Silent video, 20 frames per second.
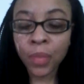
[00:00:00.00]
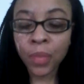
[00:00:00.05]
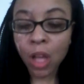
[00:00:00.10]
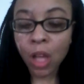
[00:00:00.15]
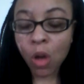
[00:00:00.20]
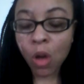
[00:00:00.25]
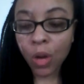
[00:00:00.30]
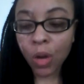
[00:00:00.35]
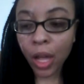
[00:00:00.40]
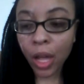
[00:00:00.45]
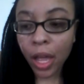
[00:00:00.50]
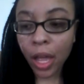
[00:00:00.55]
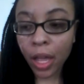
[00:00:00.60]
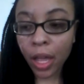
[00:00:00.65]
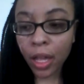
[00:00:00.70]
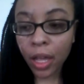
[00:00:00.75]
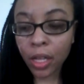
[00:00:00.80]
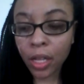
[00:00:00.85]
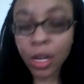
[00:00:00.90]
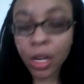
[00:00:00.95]

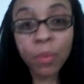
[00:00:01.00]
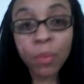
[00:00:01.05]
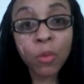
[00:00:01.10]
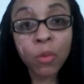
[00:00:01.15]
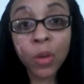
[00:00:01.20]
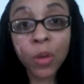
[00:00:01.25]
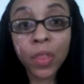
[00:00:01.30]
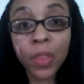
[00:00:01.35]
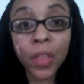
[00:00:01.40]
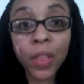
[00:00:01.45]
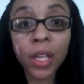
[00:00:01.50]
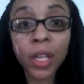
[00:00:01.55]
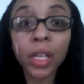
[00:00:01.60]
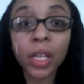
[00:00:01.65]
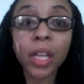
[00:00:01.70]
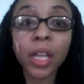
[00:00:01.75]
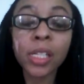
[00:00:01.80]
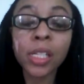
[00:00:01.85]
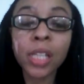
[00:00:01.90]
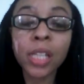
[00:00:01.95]
Okay, number one thing that
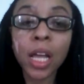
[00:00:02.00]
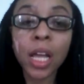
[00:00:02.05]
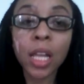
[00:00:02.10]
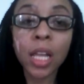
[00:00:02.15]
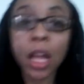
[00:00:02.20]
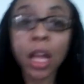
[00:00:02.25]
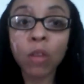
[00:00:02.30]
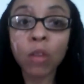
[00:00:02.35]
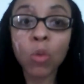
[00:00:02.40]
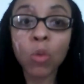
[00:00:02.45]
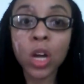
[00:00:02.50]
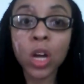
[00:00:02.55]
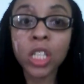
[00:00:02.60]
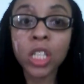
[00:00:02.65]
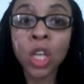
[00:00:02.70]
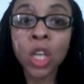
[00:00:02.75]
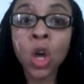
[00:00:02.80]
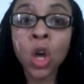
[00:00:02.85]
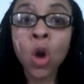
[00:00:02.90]
I did not like was